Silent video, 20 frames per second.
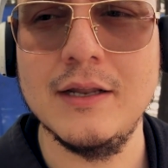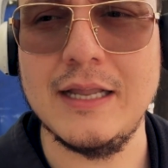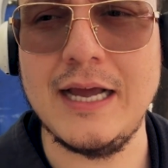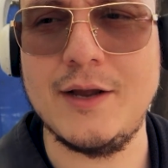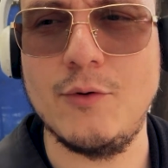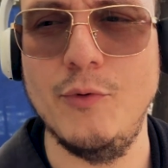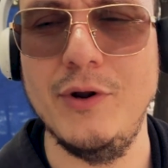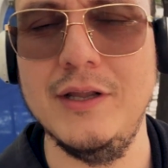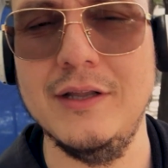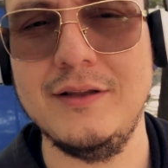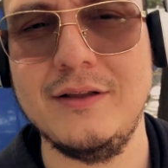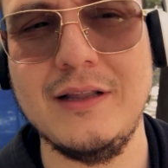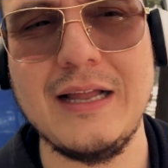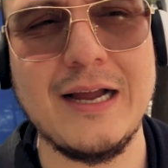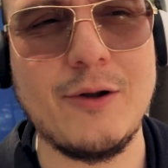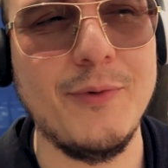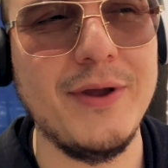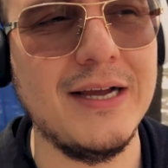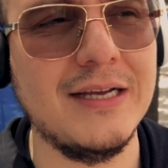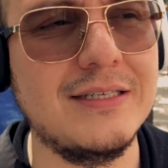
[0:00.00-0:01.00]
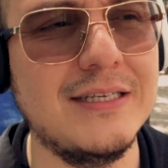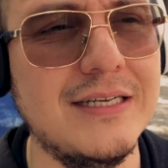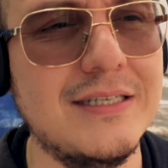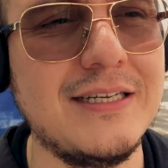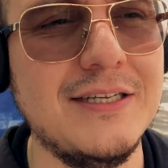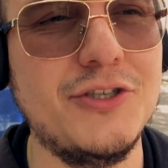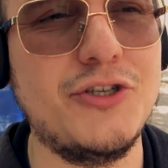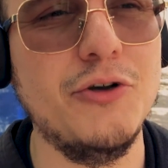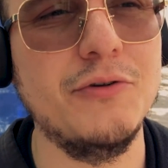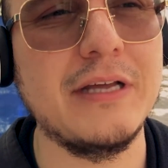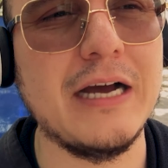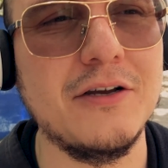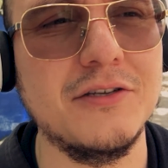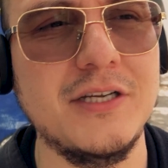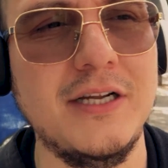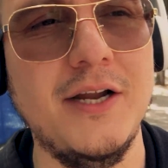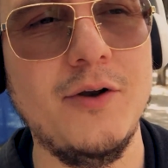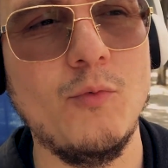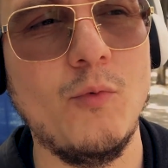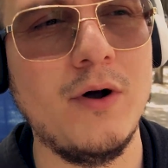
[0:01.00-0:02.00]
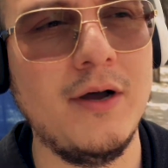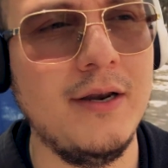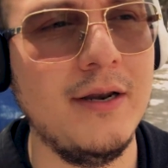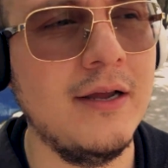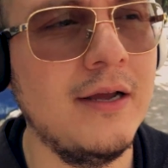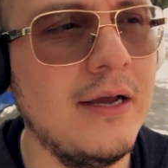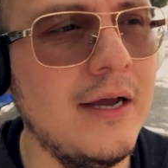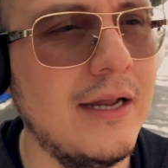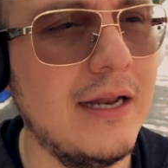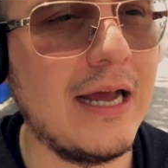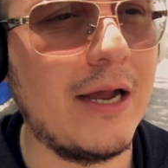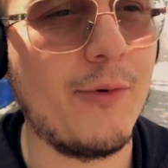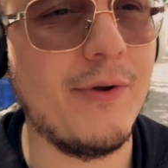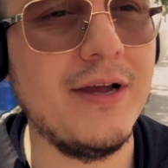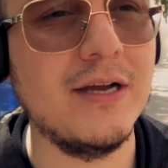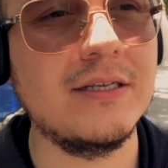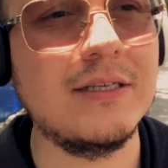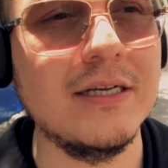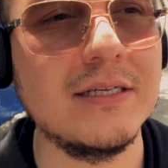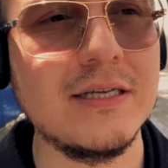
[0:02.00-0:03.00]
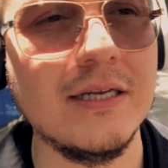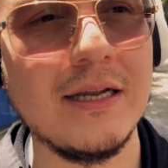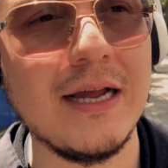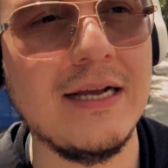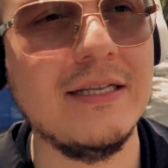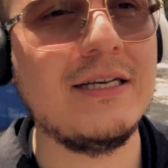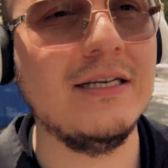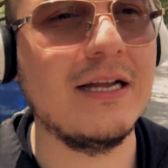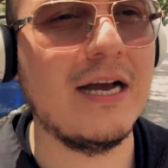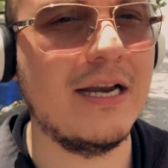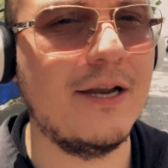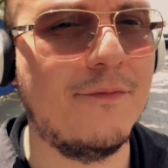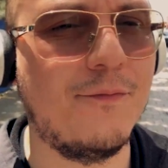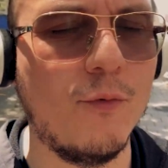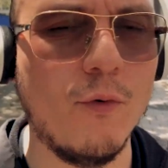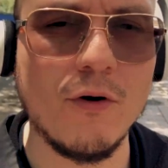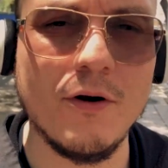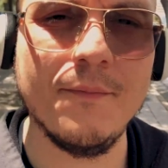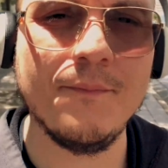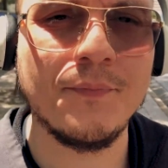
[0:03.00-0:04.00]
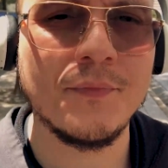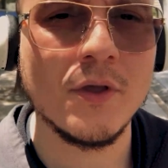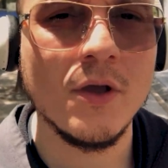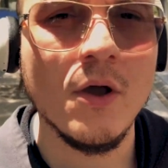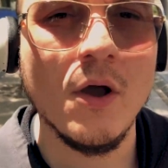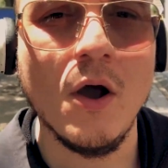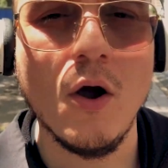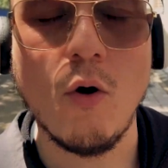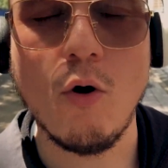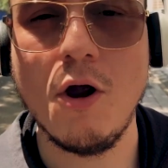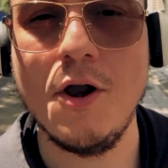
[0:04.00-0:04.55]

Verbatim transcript: like we, like we exist in 2001, like we exist in 1994?